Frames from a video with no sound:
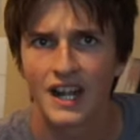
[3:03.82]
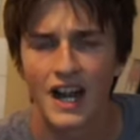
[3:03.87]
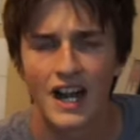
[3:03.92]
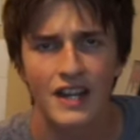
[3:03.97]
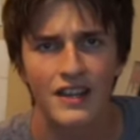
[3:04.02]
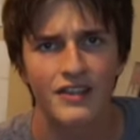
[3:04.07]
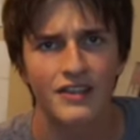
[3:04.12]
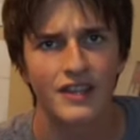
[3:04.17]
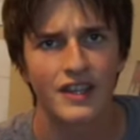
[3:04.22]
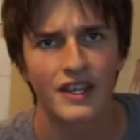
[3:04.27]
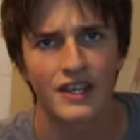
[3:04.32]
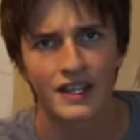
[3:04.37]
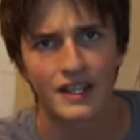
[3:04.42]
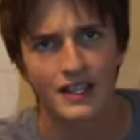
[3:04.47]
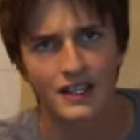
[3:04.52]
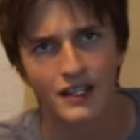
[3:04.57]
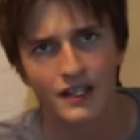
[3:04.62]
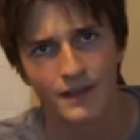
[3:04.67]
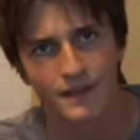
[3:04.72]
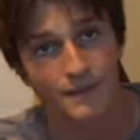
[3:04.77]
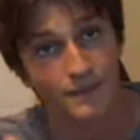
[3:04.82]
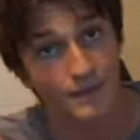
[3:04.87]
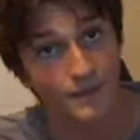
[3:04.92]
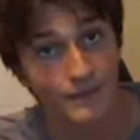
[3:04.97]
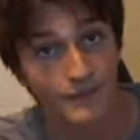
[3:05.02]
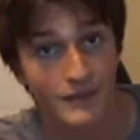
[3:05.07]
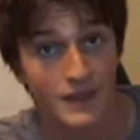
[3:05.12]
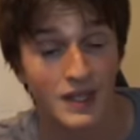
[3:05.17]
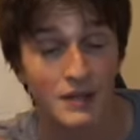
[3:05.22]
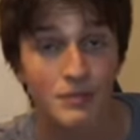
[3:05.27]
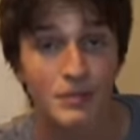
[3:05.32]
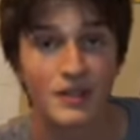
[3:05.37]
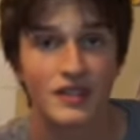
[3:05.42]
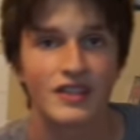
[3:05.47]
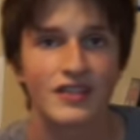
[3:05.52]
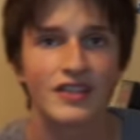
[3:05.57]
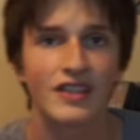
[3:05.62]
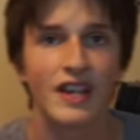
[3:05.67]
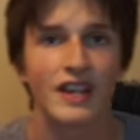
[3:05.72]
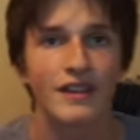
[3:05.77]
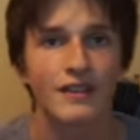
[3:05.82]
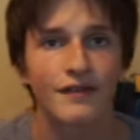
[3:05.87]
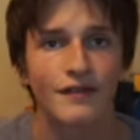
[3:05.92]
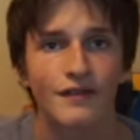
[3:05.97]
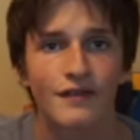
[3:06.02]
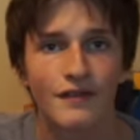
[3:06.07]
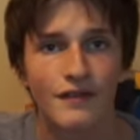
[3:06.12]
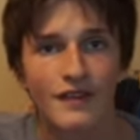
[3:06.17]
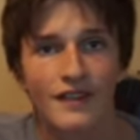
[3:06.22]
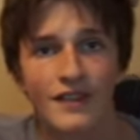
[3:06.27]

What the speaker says: think it'd be safe